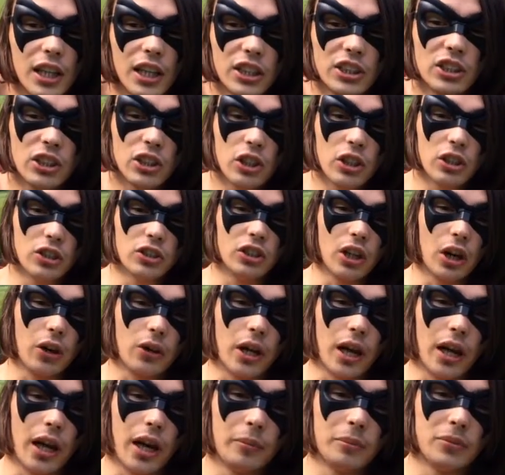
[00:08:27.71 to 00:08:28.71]
he's a good
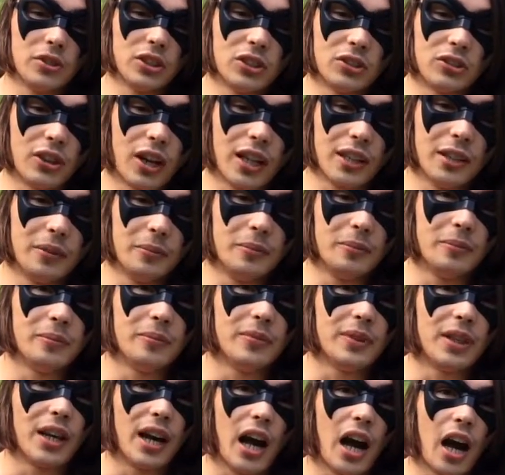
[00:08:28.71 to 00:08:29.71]
Joker. I'm just trying
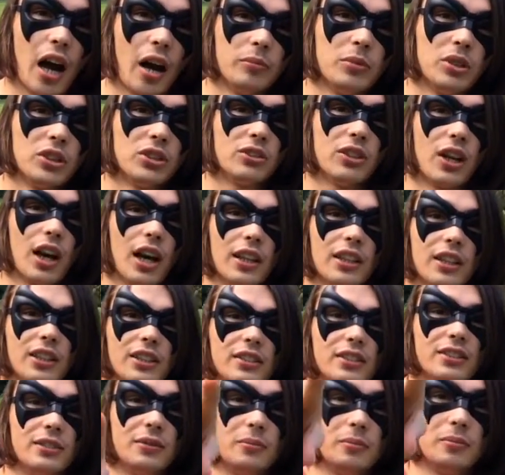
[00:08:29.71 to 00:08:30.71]

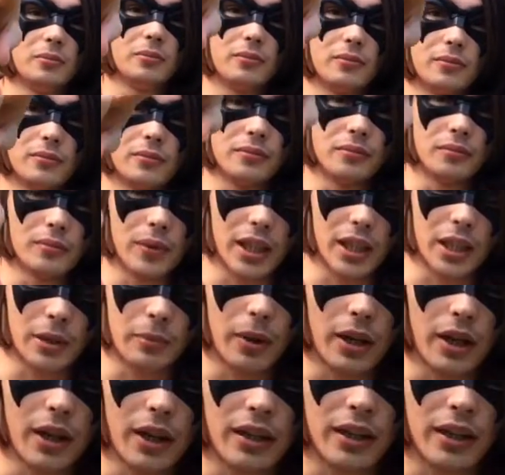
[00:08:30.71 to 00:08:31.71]
to make him